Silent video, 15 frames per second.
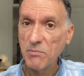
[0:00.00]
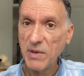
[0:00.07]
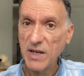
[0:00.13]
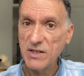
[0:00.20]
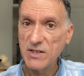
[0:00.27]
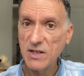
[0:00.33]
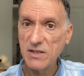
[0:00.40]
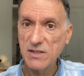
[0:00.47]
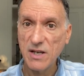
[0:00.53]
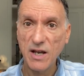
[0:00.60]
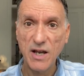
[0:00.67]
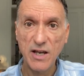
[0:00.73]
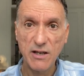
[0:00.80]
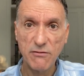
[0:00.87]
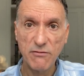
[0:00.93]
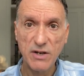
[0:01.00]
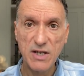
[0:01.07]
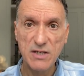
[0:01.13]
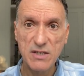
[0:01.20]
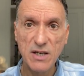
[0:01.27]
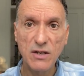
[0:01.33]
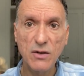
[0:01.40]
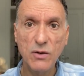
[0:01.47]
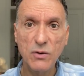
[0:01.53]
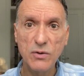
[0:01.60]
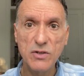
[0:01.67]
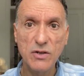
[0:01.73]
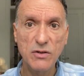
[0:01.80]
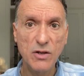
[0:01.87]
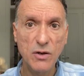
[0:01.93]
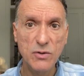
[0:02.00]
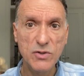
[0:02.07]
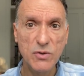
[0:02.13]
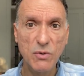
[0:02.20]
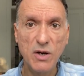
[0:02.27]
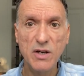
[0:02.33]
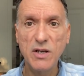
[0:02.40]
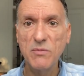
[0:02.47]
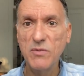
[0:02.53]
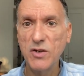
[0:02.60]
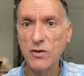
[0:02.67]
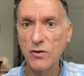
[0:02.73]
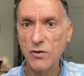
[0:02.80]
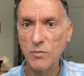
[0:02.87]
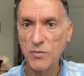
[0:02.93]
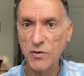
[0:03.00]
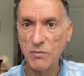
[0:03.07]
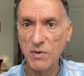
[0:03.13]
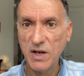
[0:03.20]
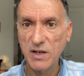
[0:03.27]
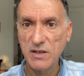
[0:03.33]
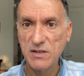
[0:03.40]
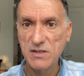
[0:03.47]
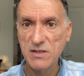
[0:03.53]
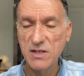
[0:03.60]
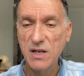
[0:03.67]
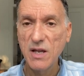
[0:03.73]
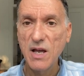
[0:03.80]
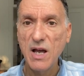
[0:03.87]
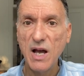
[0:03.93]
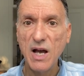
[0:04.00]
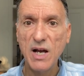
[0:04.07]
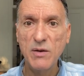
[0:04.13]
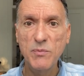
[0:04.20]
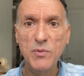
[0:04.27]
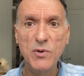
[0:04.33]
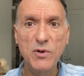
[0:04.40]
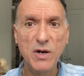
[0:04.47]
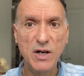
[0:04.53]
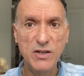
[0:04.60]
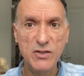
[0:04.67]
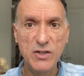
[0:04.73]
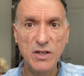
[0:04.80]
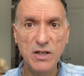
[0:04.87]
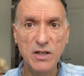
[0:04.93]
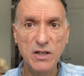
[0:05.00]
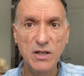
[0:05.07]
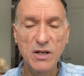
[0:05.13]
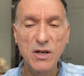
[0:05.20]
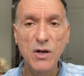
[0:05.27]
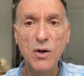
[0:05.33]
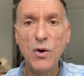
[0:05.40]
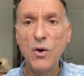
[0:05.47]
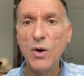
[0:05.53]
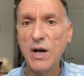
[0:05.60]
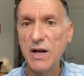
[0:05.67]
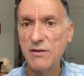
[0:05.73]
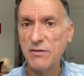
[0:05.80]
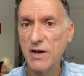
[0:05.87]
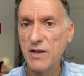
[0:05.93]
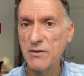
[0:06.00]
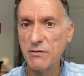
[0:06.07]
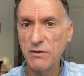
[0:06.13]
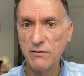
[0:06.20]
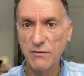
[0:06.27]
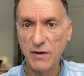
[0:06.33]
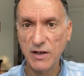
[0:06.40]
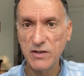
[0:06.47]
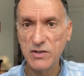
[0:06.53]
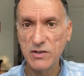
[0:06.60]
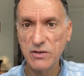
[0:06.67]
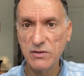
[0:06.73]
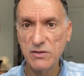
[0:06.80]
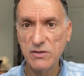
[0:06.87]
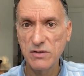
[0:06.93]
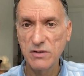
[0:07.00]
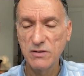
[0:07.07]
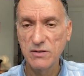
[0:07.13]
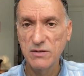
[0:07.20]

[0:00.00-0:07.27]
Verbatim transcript: Patients at higher risk include those who are immunocompromised, have poor hygiene, or have other infections.